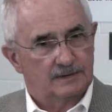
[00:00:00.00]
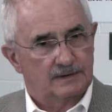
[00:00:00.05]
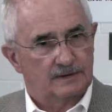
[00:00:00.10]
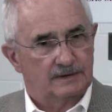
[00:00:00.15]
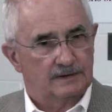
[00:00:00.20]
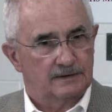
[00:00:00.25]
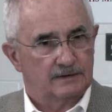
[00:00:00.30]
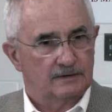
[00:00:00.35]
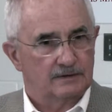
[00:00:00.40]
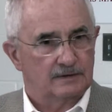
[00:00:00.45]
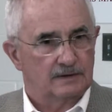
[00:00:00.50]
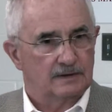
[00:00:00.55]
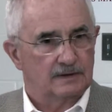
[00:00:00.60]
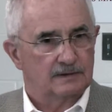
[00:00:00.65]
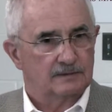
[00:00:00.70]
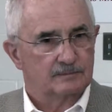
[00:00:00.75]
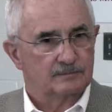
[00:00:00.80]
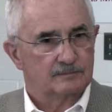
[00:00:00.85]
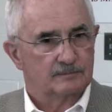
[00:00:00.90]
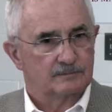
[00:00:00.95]
We
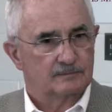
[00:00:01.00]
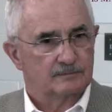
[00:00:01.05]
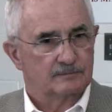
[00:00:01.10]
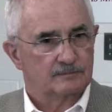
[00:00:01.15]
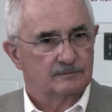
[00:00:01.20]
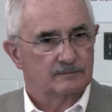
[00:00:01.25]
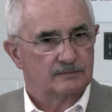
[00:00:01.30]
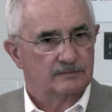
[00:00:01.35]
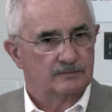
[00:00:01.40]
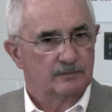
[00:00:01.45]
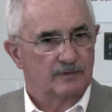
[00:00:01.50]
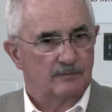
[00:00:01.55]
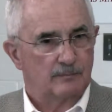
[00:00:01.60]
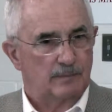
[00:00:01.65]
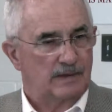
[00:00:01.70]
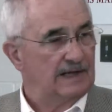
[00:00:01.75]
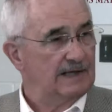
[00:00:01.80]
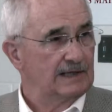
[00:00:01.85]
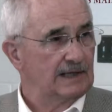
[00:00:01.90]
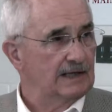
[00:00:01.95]
have
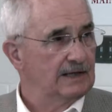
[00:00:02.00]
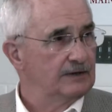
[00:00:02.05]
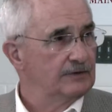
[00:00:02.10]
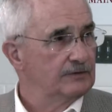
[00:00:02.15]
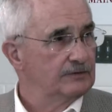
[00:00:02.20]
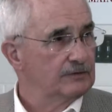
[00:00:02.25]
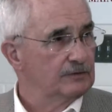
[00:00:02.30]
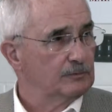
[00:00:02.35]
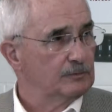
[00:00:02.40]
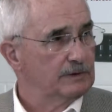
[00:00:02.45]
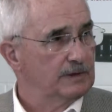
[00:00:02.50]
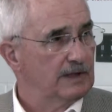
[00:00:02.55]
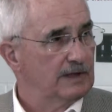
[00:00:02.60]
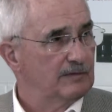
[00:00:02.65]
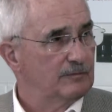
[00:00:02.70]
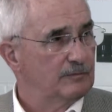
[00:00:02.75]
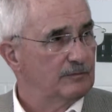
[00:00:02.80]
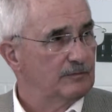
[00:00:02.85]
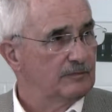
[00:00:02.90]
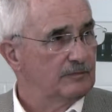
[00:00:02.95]
badlands, and we
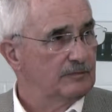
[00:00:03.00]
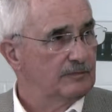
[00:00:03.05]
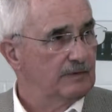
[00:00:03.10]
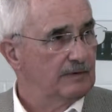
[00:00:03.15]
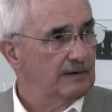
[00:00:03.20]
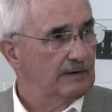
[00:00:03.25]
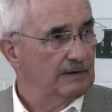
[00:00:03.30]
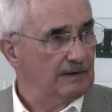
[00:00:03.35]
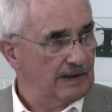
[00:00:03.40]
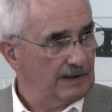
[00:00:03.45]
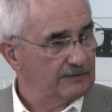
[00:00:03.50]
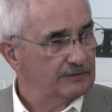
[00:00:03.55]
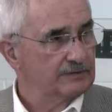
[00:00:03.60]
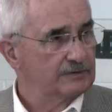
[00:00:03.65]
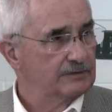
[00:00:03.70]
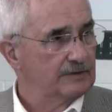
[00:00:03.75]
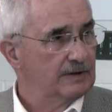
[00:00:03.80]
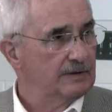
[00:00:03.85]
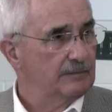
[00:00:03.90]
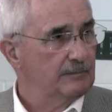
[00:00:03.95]
have, as I
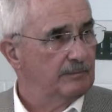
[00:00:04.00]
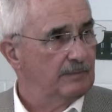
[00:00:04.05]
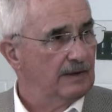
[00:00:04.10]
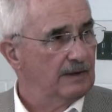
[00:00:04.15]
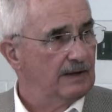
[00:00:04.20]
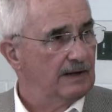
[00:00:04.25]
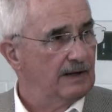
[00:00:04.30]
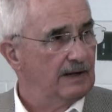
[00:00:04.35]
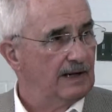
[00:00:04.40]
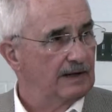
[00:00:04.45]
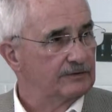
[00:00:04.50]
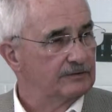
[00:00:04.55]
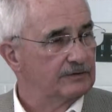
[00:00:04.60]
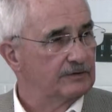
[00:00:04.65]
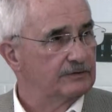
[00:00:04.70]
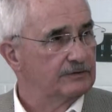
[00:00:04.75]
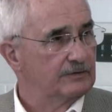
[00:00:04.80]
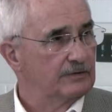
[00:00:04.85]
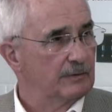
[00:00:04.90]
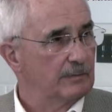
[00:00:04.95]
say,
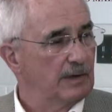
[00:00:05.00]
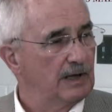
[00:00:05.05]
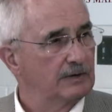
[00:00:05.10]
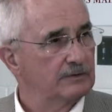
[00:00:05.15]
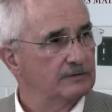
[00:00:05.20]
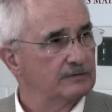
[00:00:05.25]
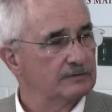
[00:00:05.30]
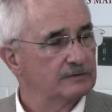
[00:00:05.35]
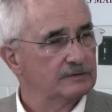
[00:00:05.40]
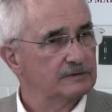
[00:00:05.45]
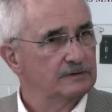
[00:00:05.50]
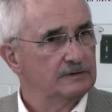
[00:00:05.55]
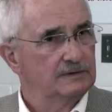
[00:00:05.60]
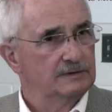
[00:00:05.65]
access to the mountains.